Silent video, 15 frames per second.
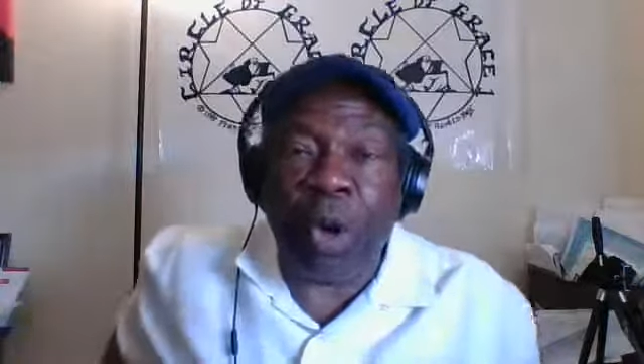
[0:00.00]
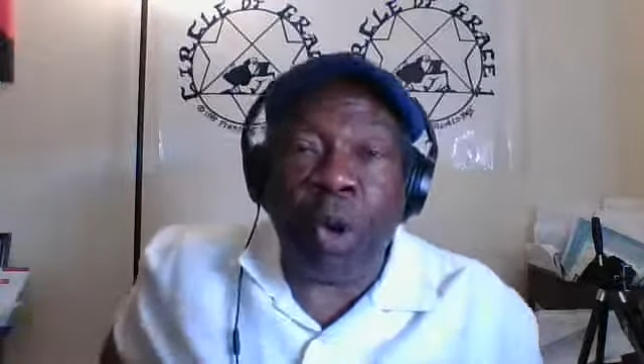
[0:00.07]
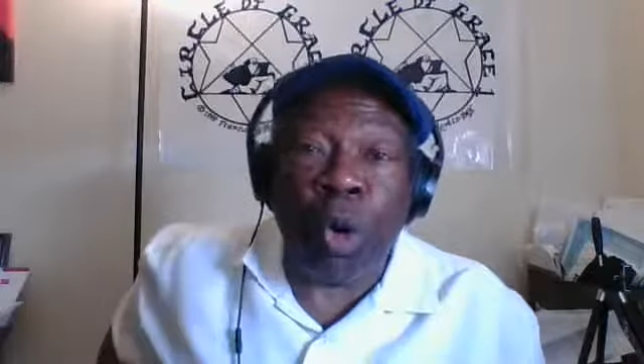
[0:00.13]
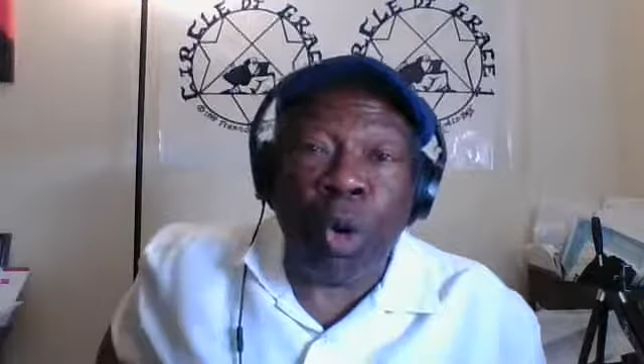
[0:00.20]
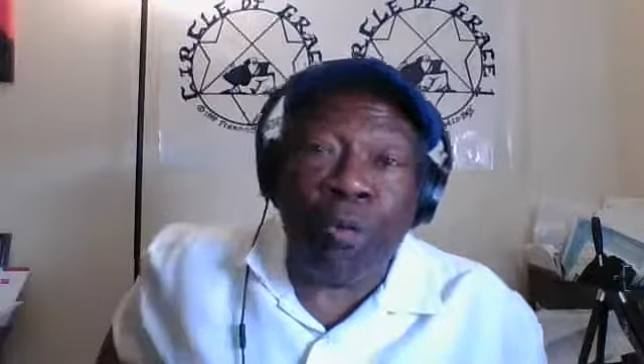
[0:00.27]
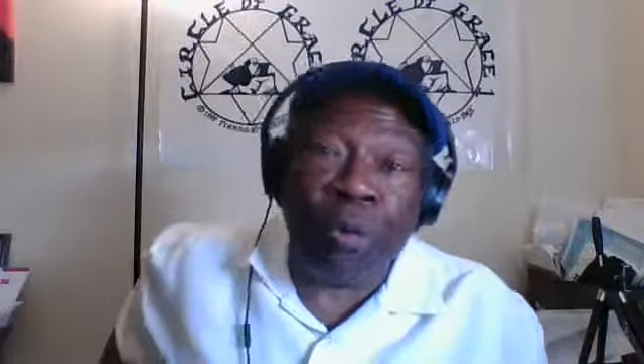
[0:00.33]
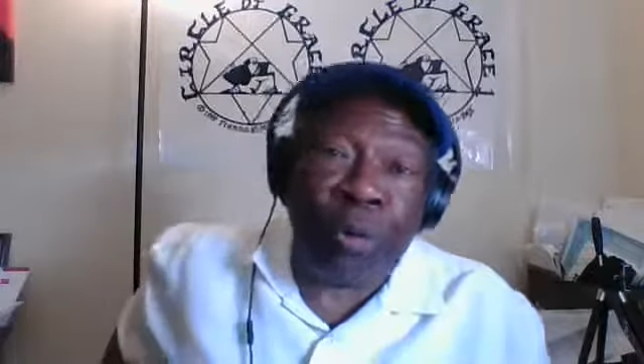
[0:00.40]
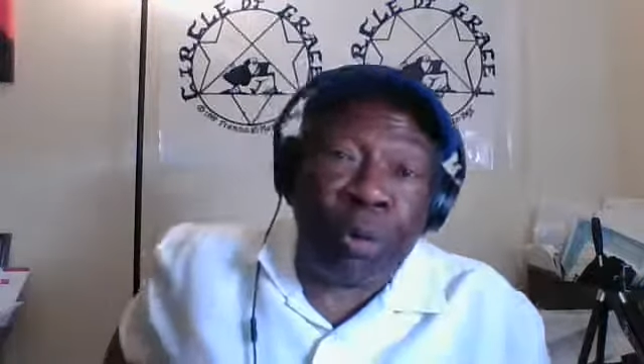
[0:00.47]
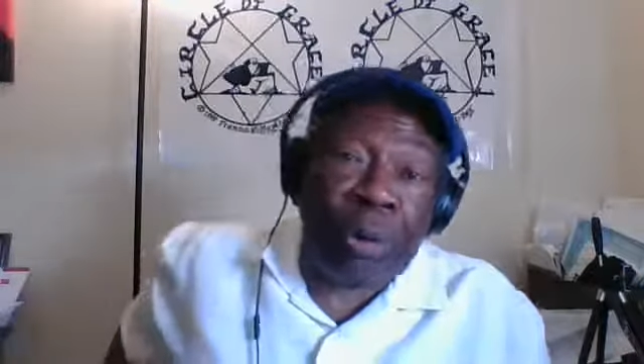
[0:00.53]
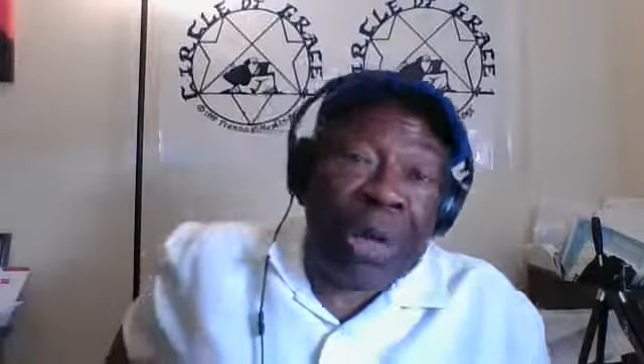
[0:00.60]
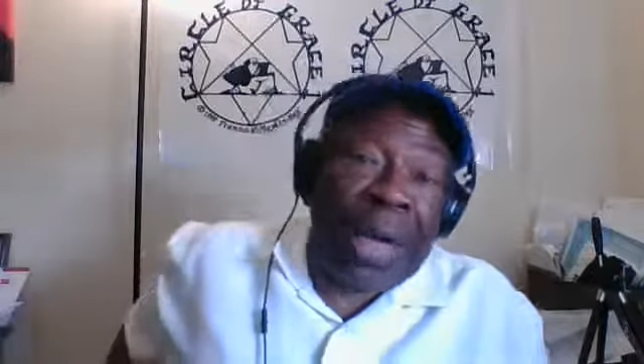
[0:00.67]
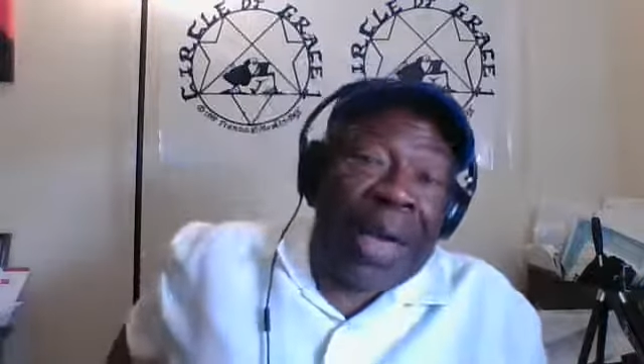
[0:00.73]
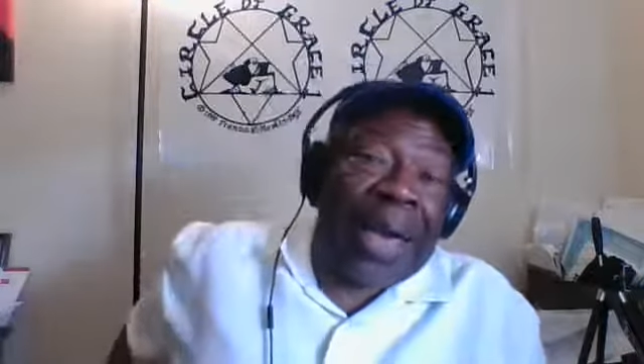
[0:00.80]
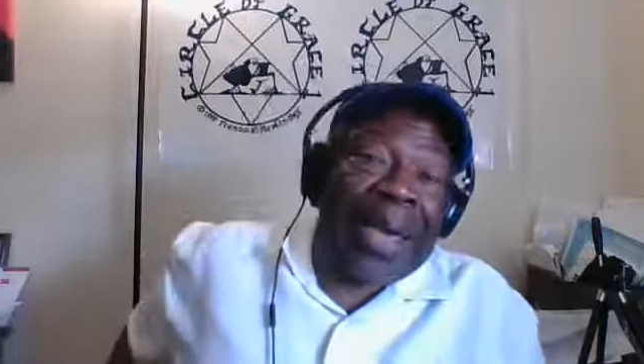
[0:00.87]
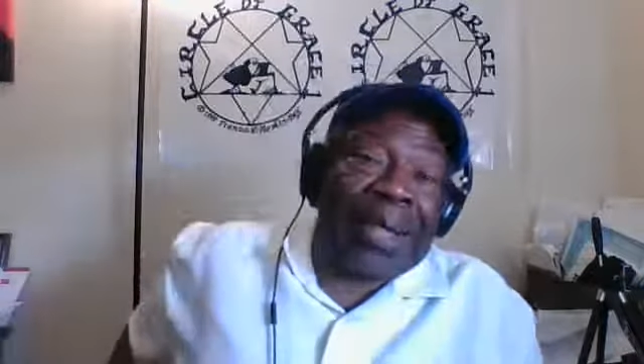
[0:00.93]

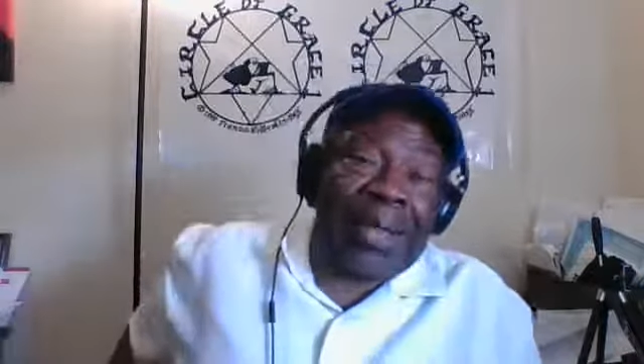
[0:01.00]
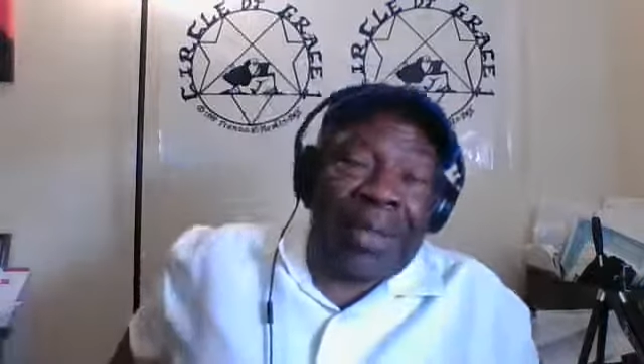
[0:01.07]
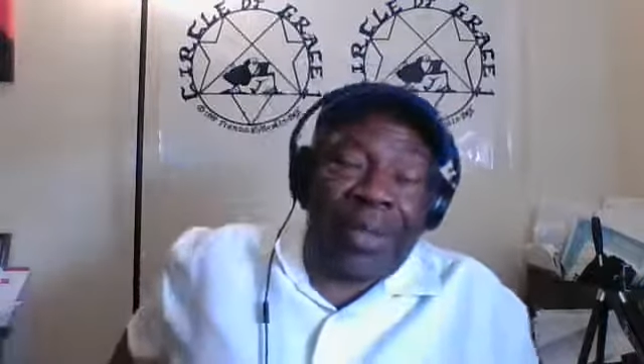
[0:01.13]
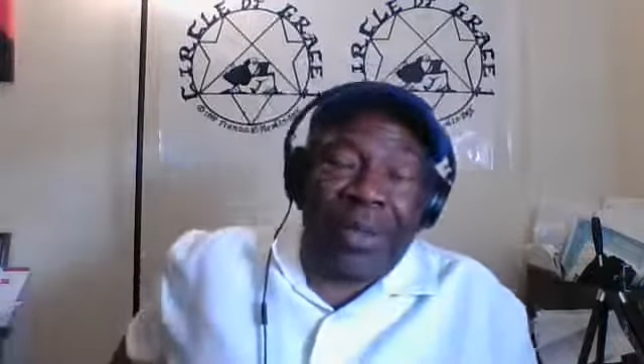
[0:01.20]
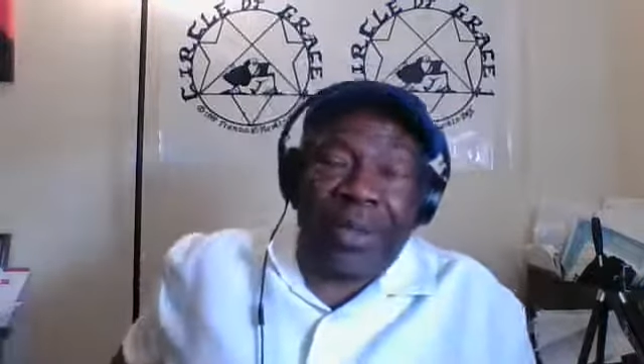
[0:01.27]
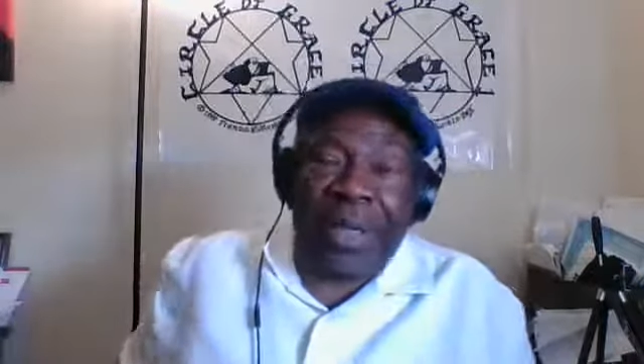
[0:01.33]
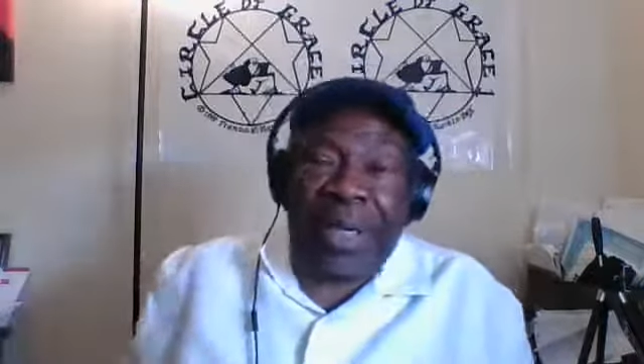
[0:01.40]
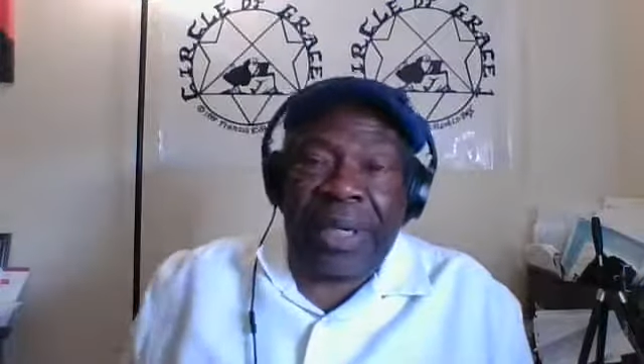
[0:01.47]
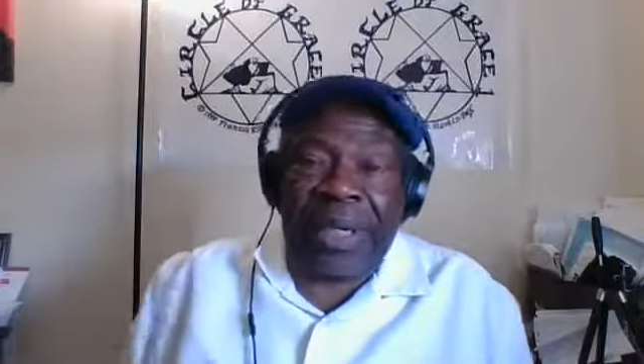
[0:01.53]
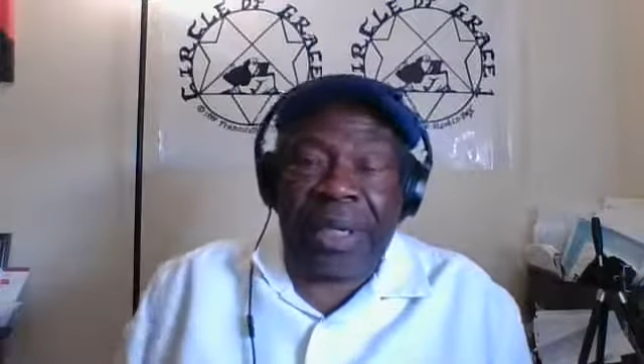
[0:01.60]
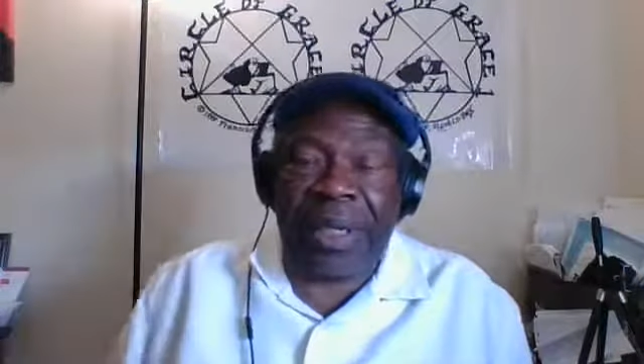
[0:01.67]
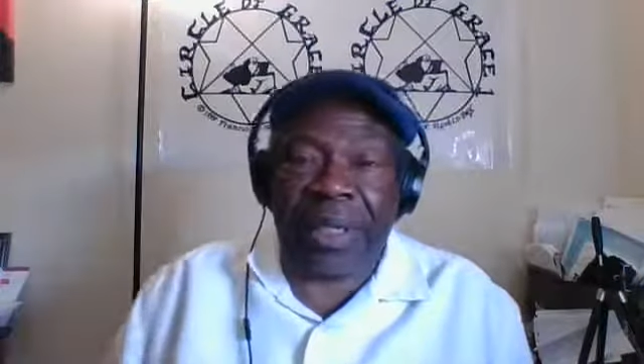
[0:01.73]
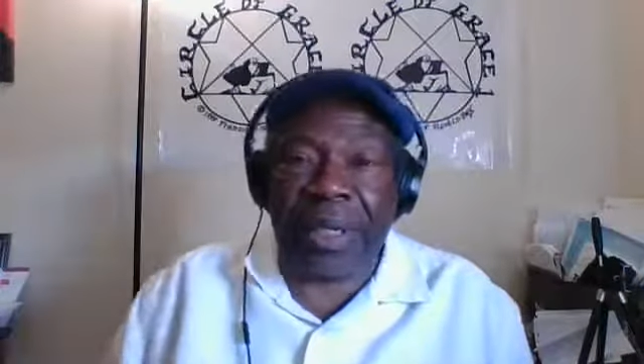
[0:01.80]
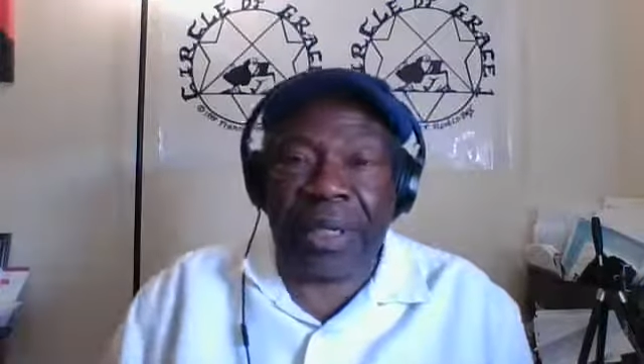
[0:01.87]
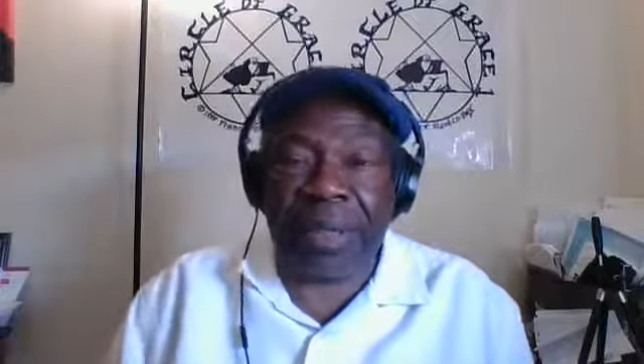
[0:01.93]
Overreacting to
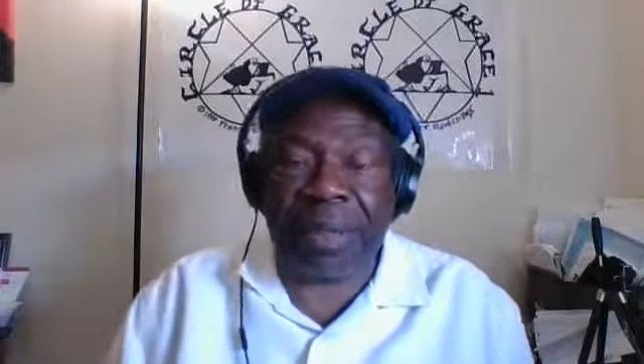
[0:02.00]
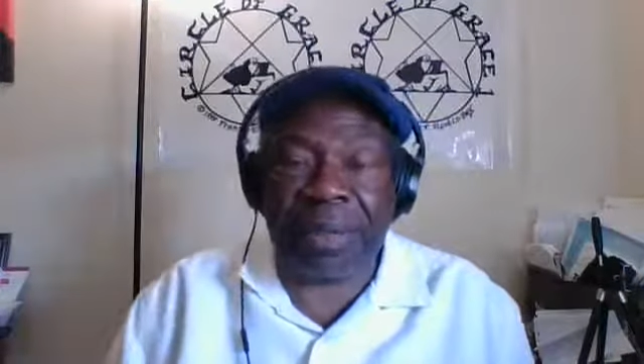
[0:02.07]
anything.